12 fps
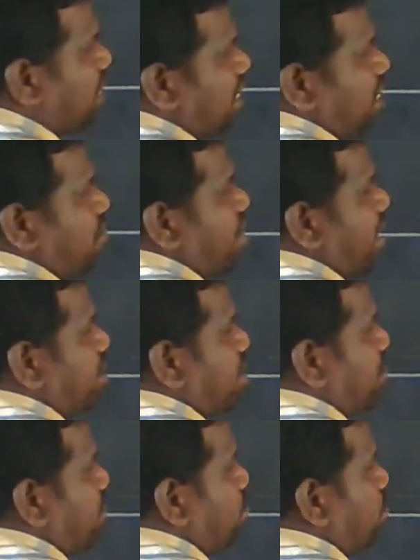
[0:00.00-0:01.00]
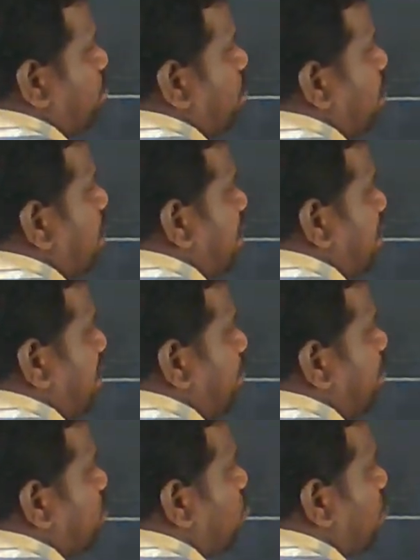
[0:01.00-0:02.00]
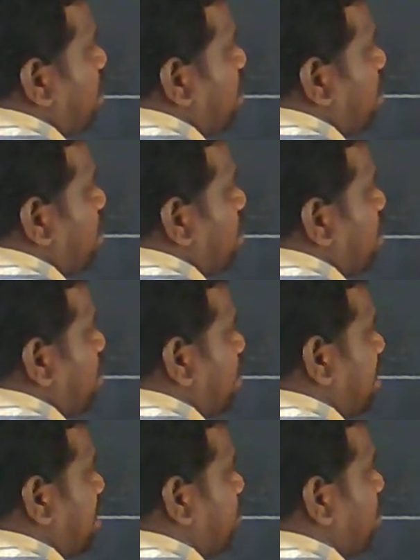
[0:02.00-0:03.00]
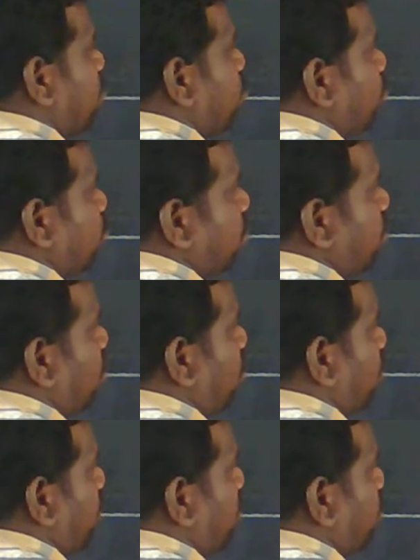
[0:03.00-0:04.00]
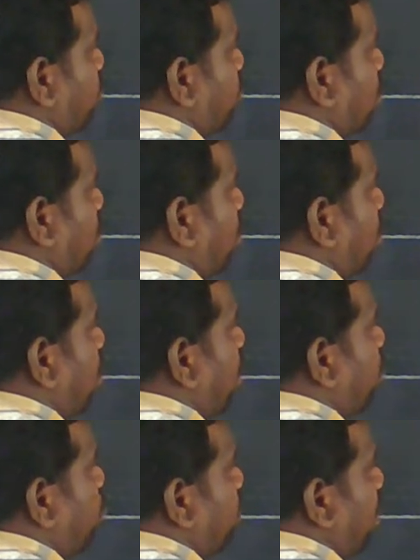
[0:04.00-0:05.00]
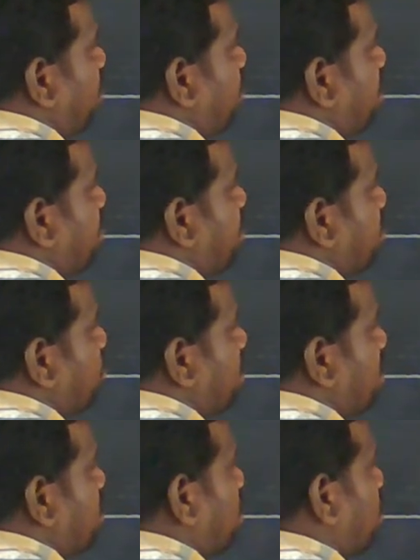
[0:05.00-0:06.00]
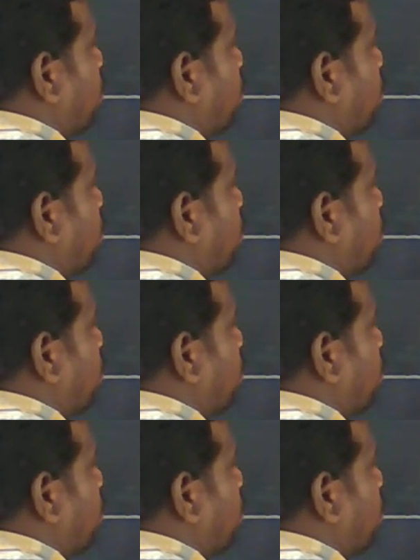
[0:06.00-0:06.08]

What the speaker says: in factor up to 3 means what here, that means so 3 means, so n value means what here,